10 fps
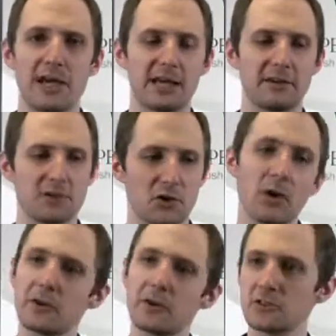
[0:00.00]
It gives the
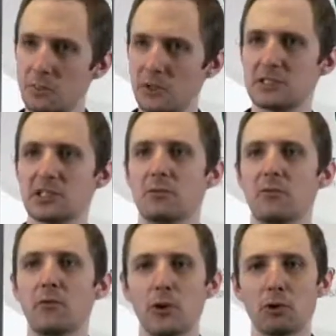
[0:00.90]
creditors a place to come
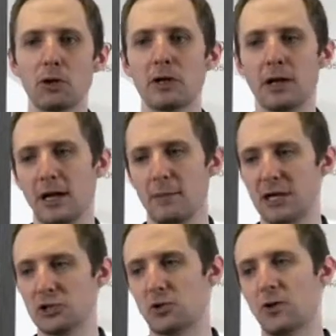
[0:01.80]
forward,
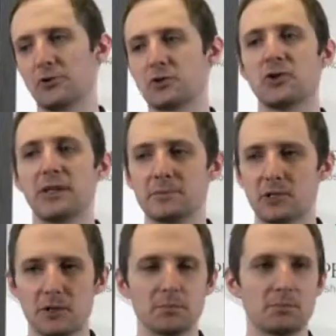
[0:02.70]
make sure all those claims
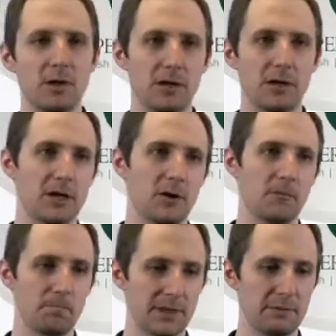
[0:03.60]
are
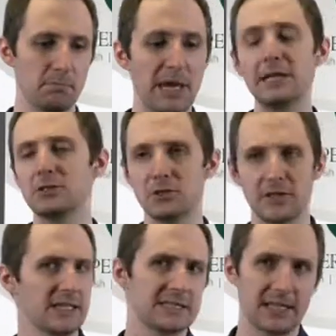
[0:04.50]
paid to
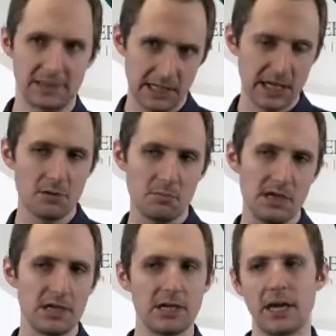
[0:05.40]
the extent they can
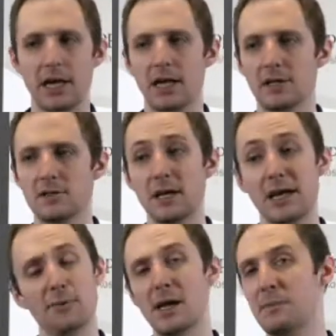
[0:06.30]
be, and
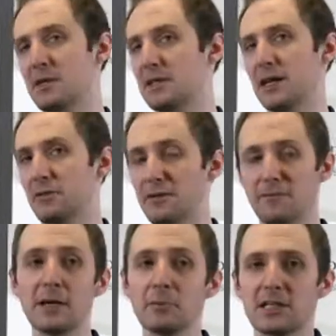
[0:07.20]
it may mean that the
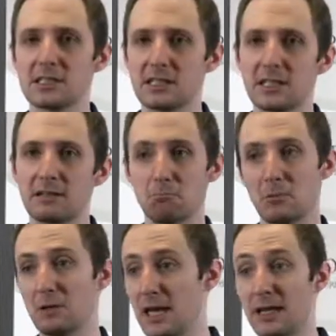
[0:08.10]
family doesn't
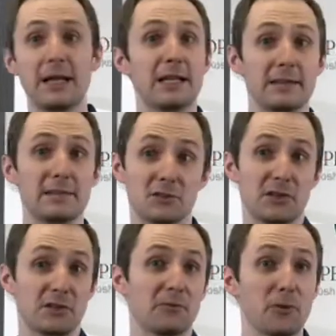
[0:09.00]
get there's
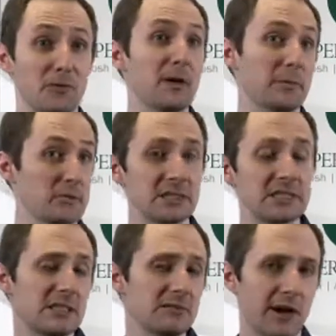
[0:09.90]
nothing for the family to
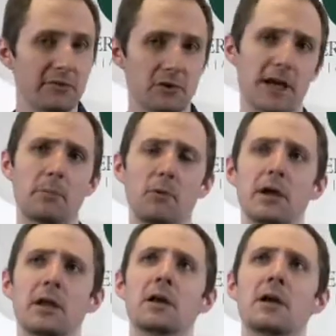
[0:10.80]
receive after that point,